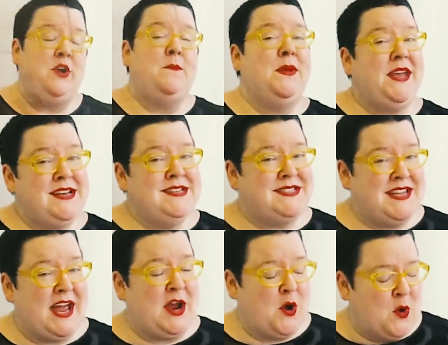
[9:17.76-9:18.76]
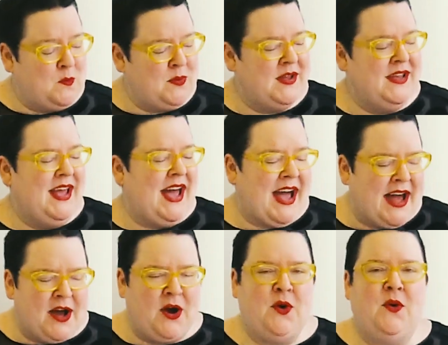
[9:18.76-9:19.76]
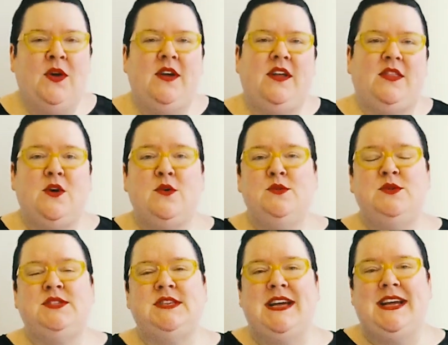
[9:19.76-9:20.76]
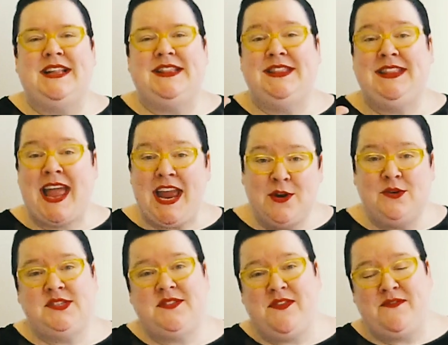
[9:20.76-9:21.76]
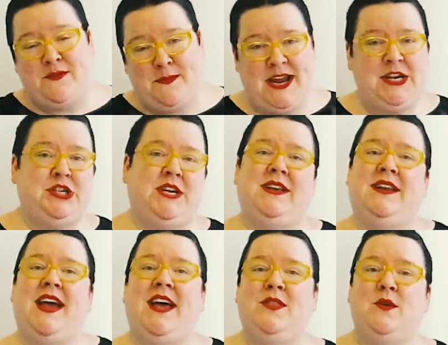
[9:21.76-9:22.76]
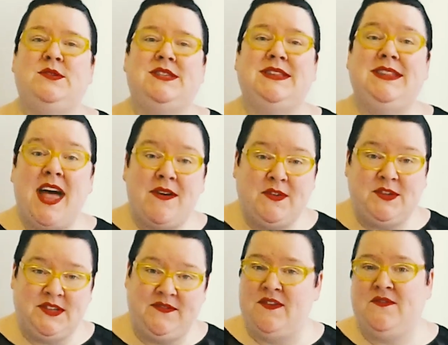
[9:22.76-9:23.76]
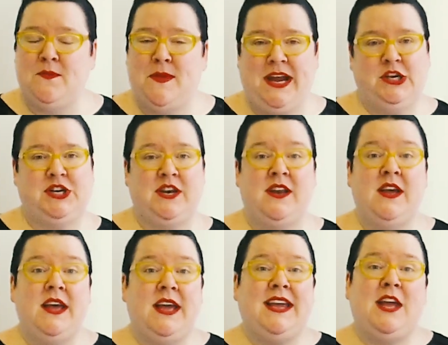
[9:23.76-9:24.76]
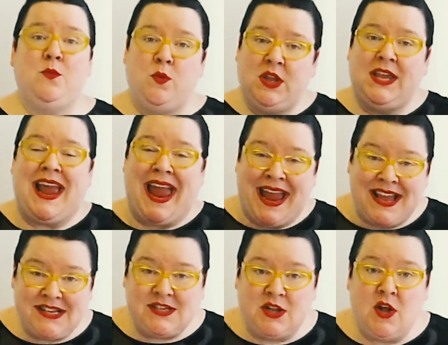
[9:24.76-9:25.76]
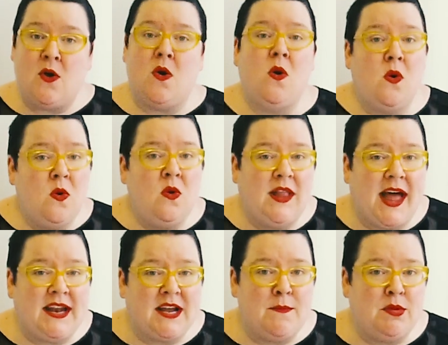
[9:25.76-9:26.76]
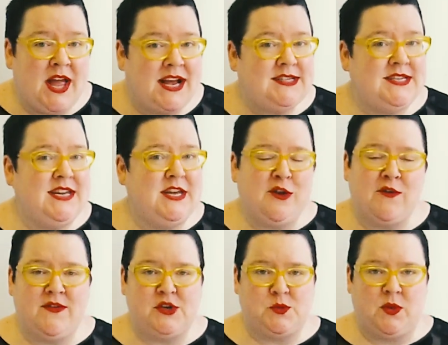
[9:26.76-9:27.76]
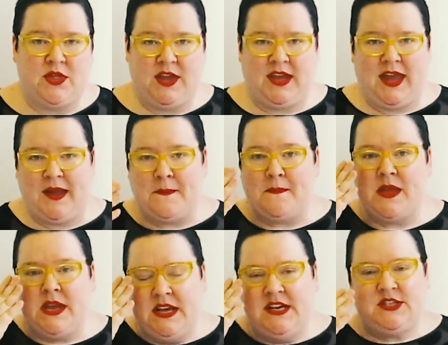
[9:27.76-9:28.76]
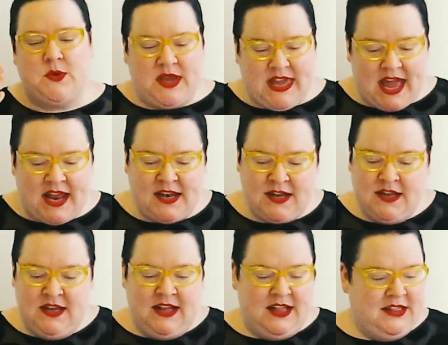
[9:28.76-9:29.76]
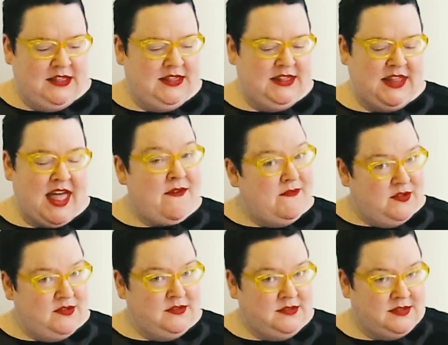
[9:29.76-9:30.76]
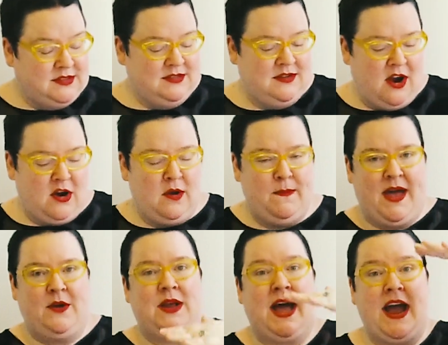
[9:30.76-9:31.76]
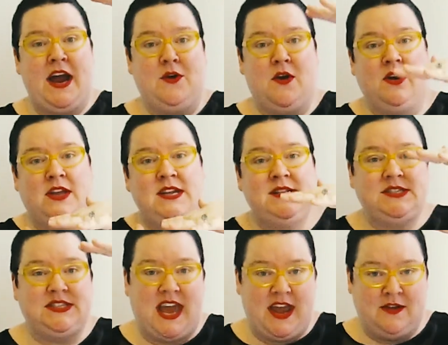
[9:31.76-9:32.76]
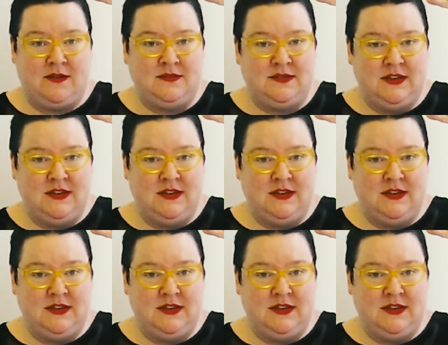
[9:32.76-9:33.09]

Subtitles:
begin to see, I hope, how those layers of information and those levels of information can really handle a whole lot of complexity in your visual thinking. So again, levels are about hierarchy and scale.